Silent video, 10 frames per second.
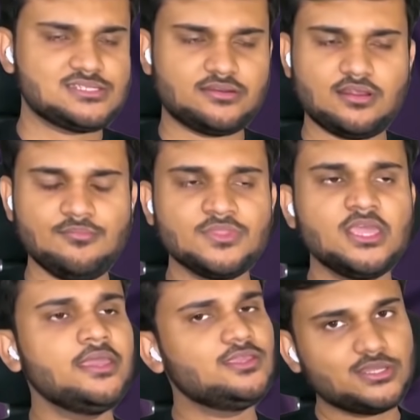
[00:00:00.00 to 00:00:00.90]
etc.
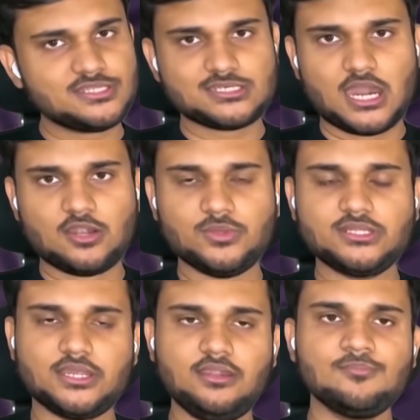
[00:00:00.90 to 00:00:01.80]
You can start
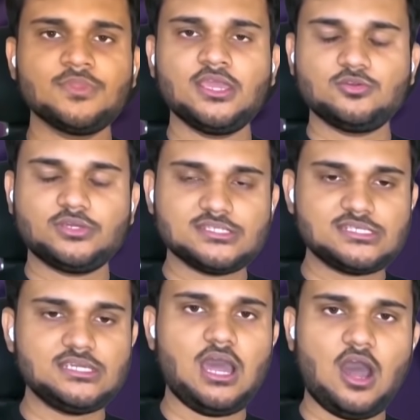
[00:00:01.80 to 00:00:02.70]
with Git. You can
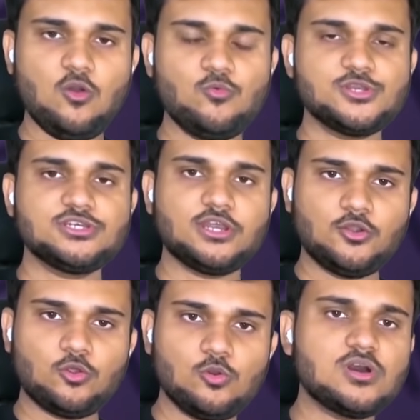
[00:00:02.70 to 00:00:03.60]
see how version
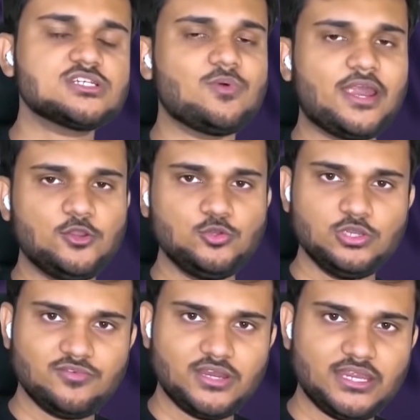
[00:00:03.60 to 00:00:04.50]
control works. Why do
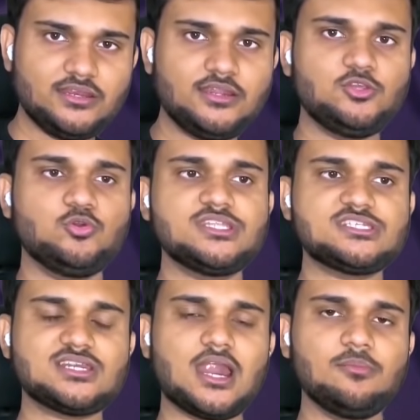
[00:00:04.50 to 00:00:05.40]
you even need it? You can
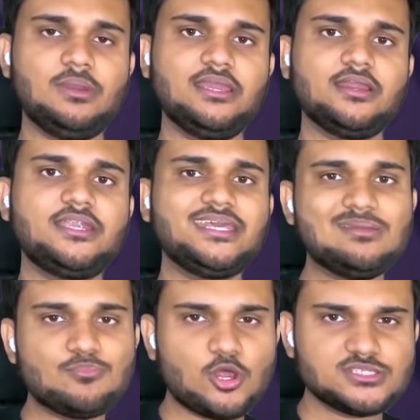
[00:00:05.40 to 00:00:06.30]
start building a
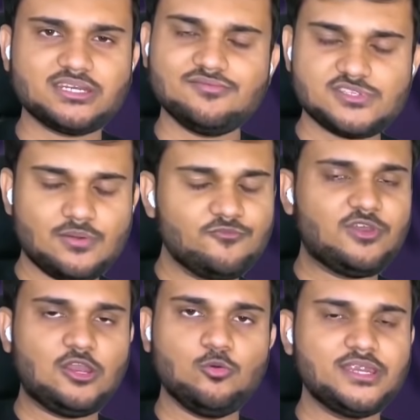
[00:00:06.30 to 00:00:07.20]
team project if some
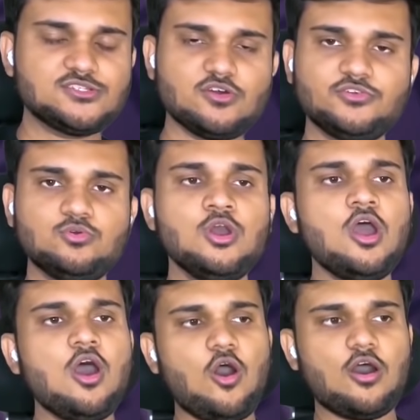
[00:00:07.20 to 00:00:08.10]
fellow mates of you
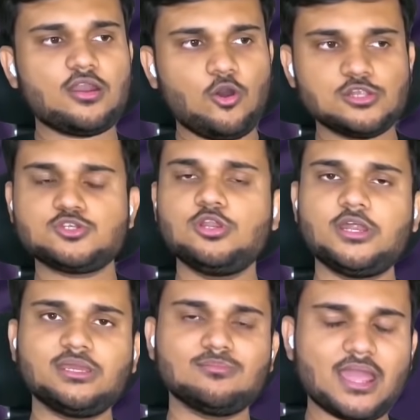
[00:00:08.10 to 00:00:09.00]
are also
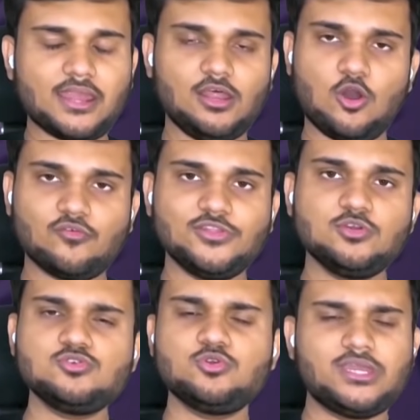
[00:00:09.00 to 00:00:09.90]
learning backend along
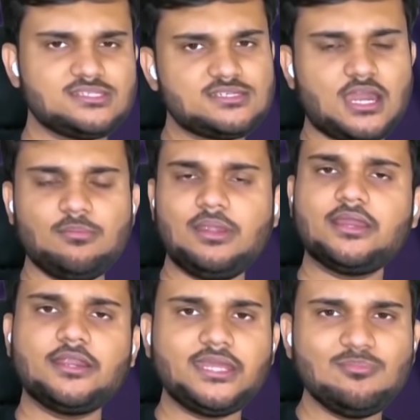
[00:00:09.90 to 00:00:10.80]
with you. You can start
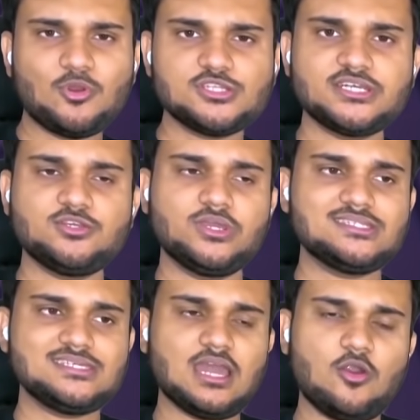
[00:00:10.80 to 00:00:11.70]
building a team project. You
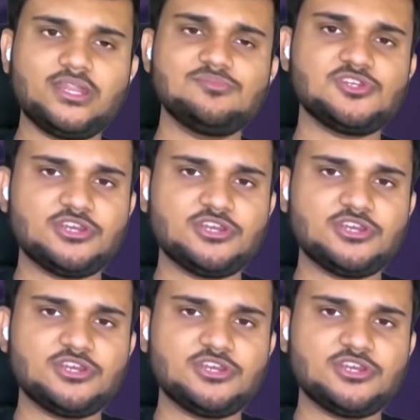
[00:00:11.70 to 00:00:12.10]
can see how teams